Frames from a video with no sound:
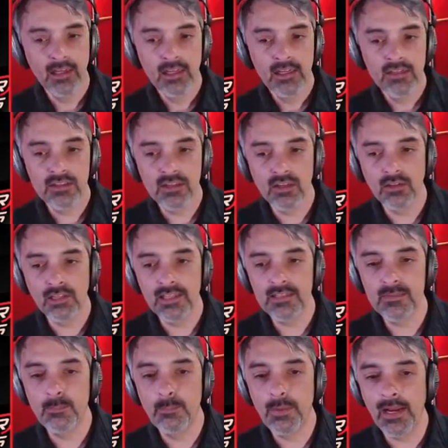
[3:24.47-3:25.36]
So
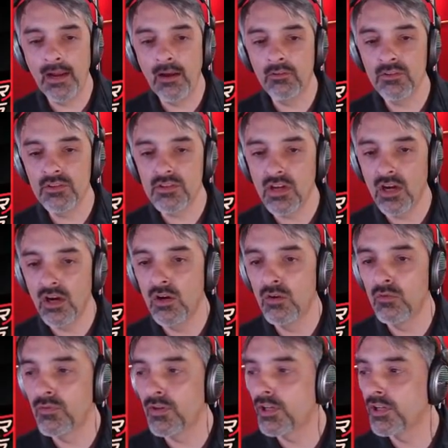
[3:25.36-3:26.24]
let's bounce
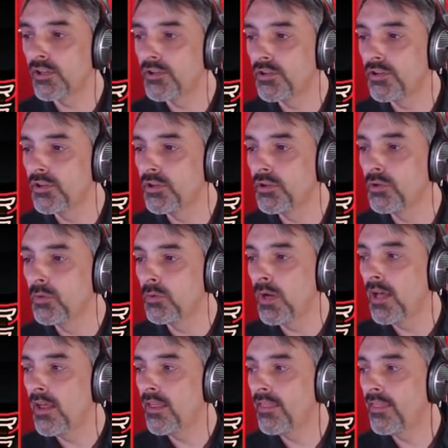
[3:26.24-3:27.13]
over to
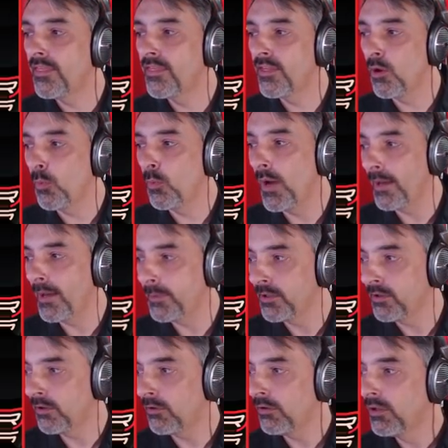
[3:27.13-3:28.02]
the
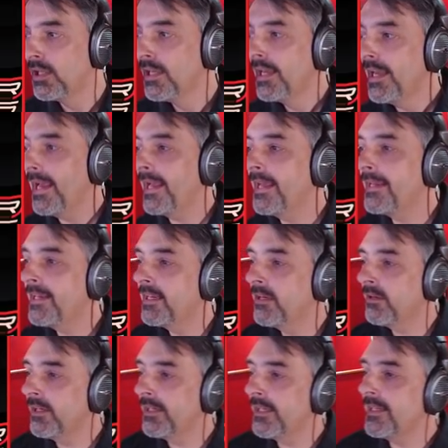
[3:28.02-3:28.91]
Webinal. And
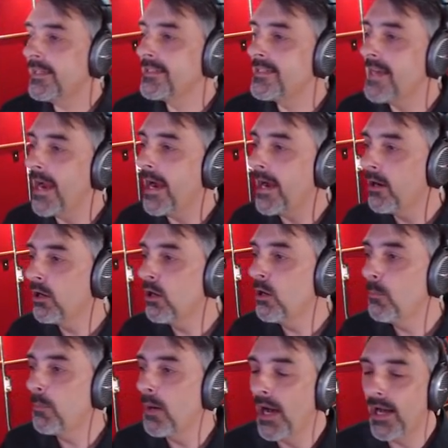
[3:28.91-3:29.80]
here it is,
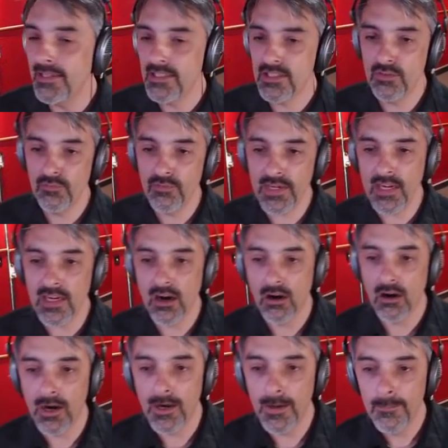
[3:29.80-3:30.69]
Aerobots V
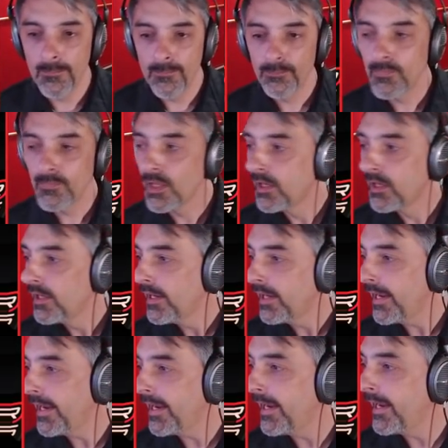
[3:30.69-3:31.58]
R
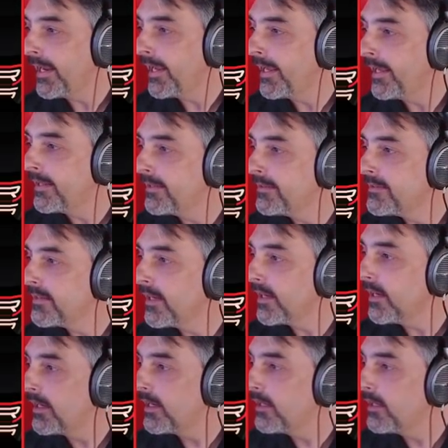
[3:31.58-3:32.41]
and uh,